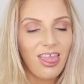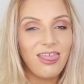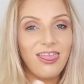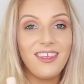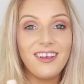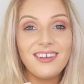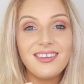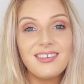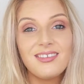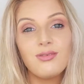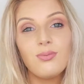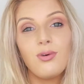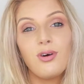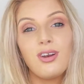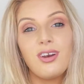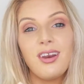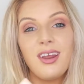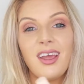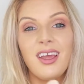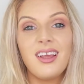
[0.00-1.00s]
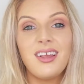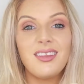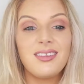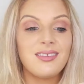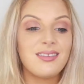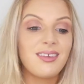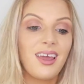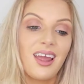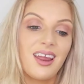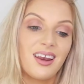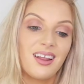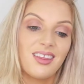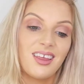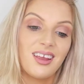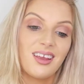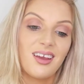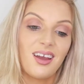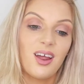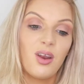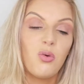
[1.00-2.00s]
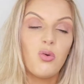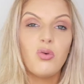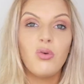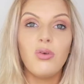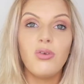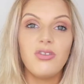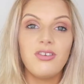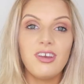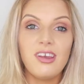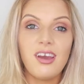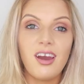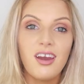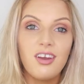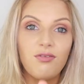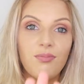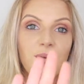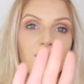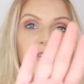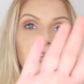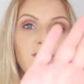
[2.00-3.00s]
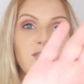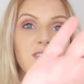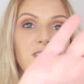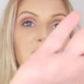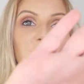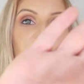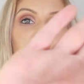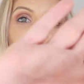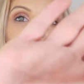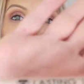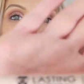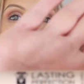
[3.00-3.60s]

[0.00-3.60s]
this one is kind of like an oldie. I've been using it for a